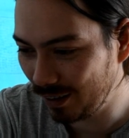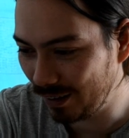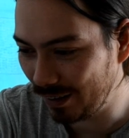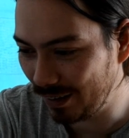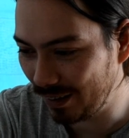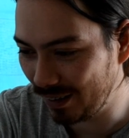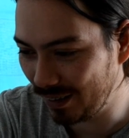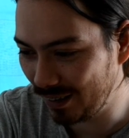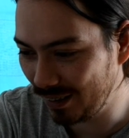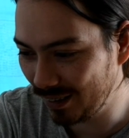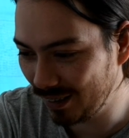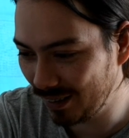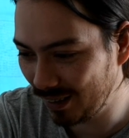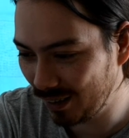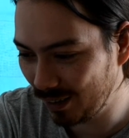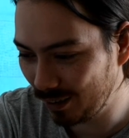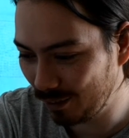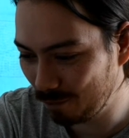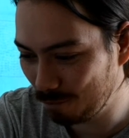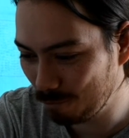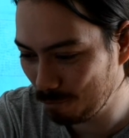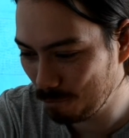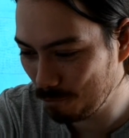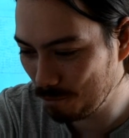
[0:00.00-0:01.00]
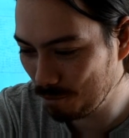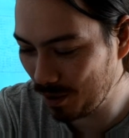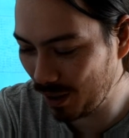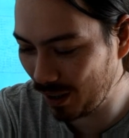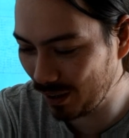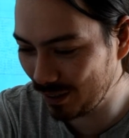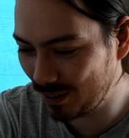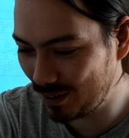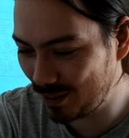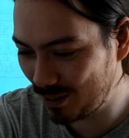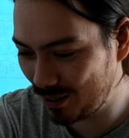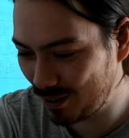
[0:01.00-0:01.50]
Elina,
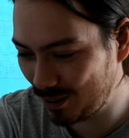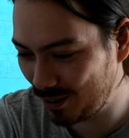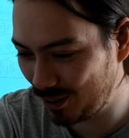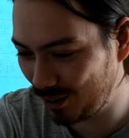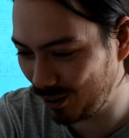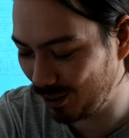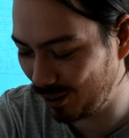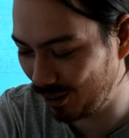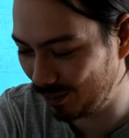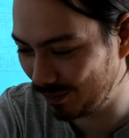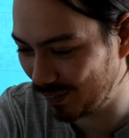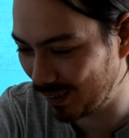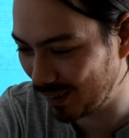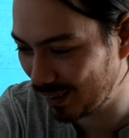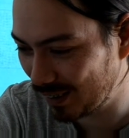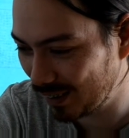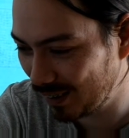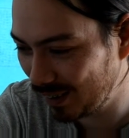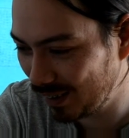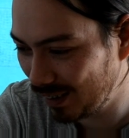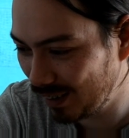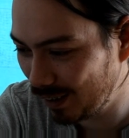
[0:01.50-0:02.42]
my stomach.